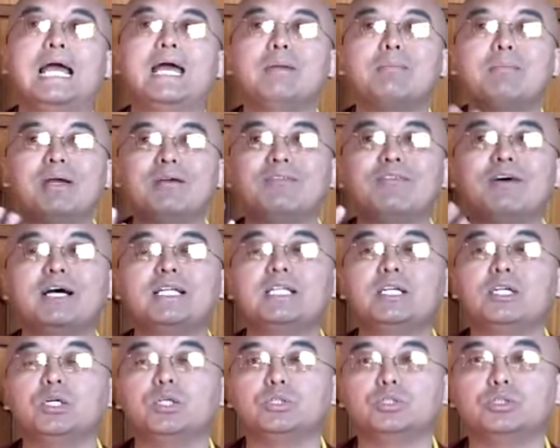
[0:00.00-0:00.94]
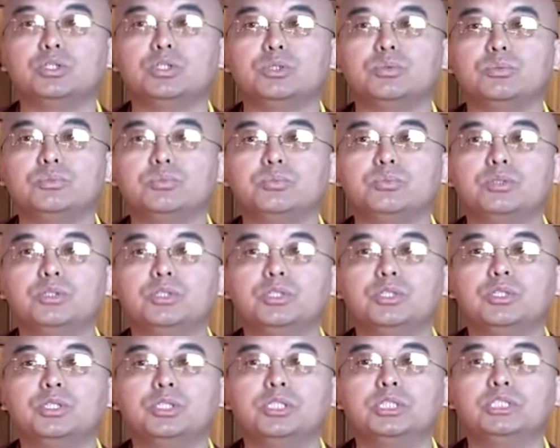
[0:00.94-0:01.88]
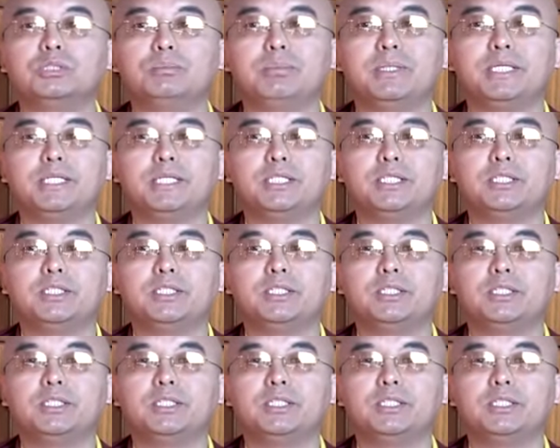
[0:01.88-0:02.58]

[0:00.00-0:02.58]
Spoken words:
And my father also spent